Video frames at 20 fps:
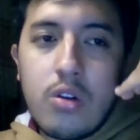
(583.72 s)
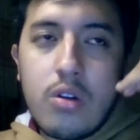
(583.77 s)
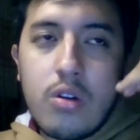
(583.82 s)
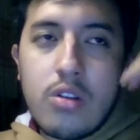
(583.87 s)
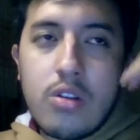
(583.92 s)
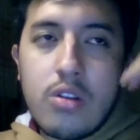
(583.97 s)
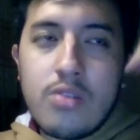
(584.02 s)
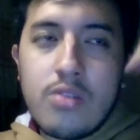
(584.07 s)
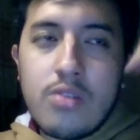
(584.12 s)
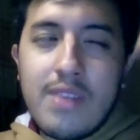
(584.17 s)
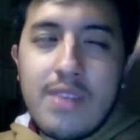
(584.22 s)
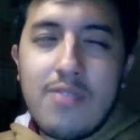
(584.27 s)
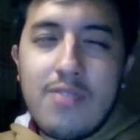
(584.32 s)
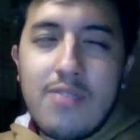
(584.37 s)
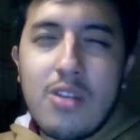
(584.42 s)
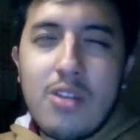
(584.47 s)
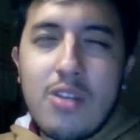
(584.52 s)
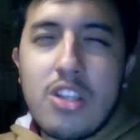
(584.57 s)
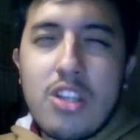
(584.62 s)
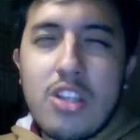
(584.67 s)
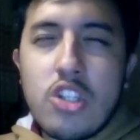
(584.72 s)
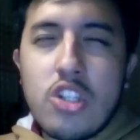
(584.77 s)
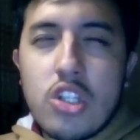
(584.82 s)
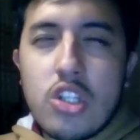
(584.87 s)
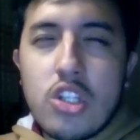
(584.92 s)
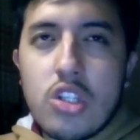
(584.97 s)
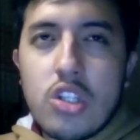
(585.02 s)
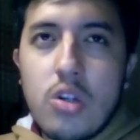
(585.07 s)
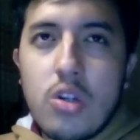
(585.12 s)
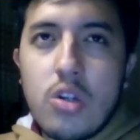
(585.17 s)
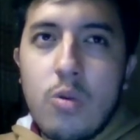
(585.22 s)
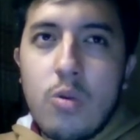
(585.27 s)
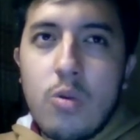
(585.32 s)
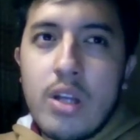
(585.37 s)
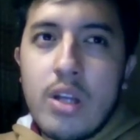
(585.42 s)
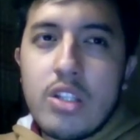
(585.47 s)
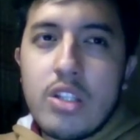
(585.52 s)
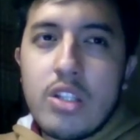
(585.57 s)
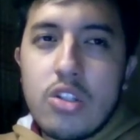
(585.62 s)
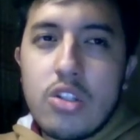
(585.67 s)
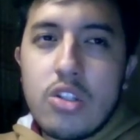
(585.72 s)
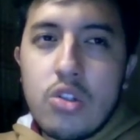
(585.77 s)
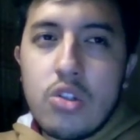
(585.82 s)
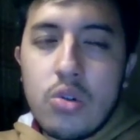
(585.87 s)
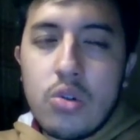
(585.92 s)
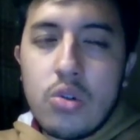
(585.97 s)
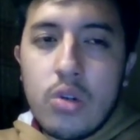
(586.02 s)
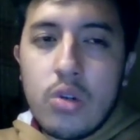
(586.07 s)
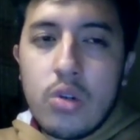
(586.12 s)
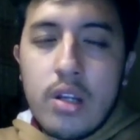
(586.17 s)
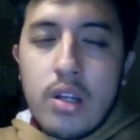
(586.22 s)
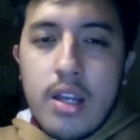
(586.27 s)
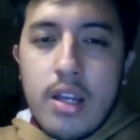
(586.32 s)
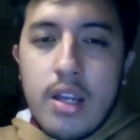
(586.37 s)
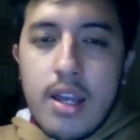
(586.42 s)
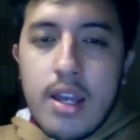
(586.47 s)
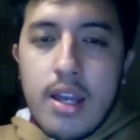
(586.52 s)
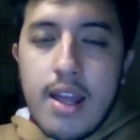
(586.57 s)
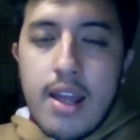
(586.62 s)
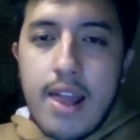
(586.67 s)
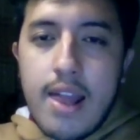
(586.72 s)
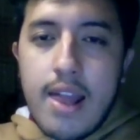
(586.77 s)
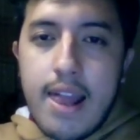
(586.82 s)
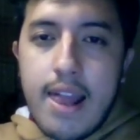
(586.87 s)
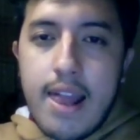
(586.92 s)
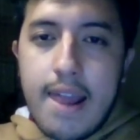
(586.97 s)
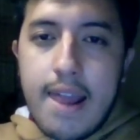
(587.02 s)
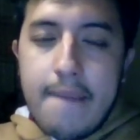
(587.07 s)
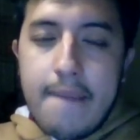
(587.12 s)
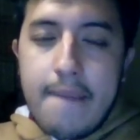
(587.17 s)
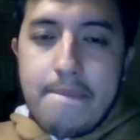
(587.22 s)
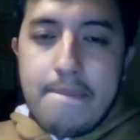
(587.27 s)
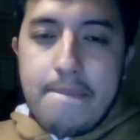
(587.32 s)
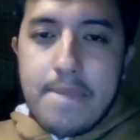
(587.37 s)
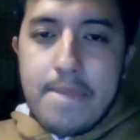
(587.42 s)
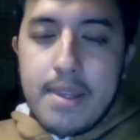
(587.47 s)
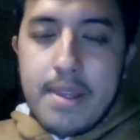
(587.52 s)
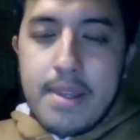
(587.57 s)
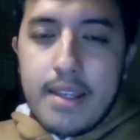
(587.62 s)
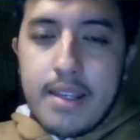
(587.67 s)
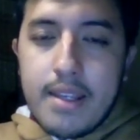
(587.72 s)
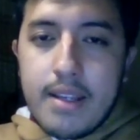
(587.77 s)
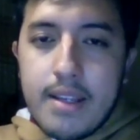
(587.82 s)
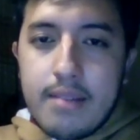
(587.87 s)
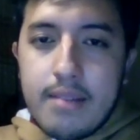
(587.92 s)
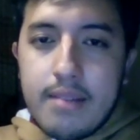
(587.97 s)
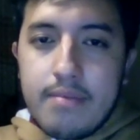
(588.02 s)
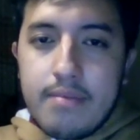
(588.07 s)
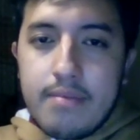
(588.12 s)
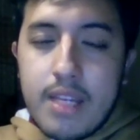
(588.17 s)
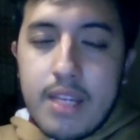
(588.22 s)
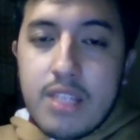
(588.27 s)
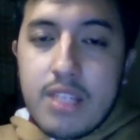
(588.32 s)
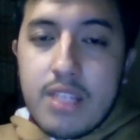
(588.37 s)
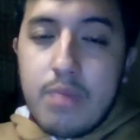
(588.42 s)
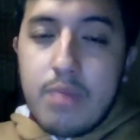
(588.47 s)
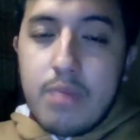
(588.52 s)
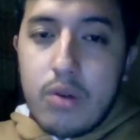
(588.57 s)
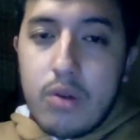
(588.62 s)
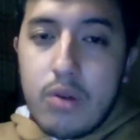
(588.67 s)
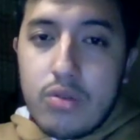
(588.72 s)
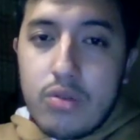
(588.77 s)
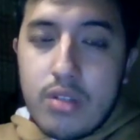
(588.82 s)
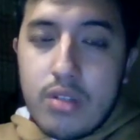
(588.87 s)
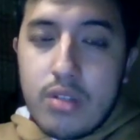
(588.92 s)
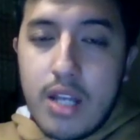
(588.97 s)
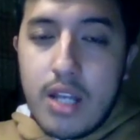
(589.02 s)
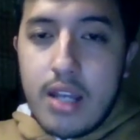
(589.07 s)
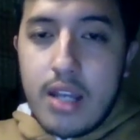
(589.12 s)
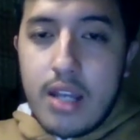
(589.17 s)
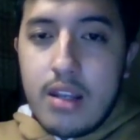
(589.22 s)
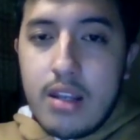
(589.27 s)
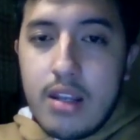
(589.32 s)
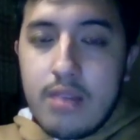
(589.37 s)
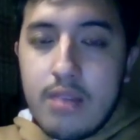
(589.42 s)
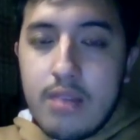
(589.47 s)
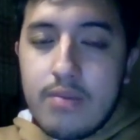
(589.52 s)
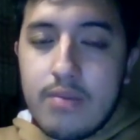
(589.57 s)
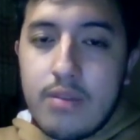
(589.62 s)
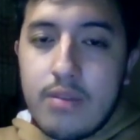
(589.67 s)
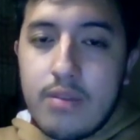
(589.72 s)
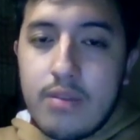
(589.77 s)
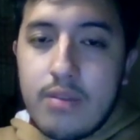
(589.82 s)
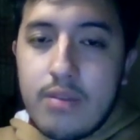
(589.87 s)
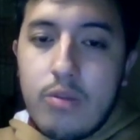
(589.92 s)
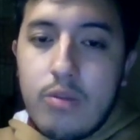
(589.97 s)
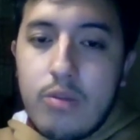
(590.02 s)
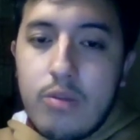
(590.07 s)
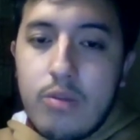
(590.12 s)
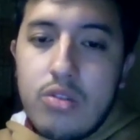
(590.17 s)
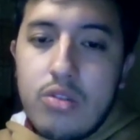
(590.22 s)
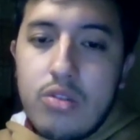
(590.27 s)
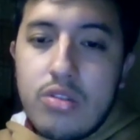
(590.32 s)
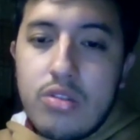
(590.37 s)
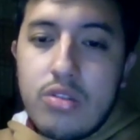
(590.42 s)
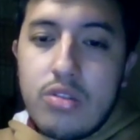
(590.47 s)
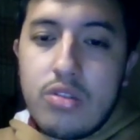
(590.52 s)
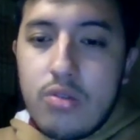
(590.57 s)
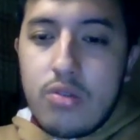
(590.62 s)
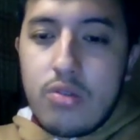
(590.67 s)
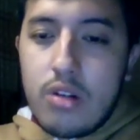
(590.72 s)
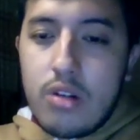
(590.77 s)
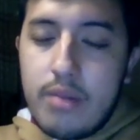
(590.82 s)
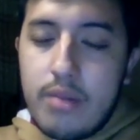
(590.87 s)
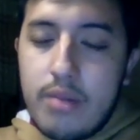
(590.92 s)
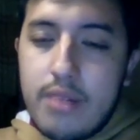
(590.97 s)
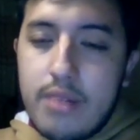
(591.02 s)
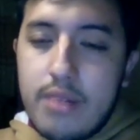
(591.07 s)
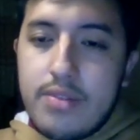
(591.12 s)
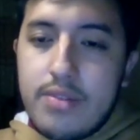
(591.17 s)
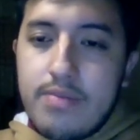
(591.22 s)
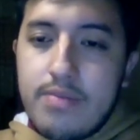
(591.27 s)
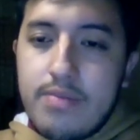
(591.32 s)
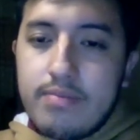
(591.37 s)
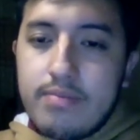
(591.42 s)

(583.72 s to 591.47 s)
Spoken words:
if we just want to um, expose the idea, we use neutral verbs.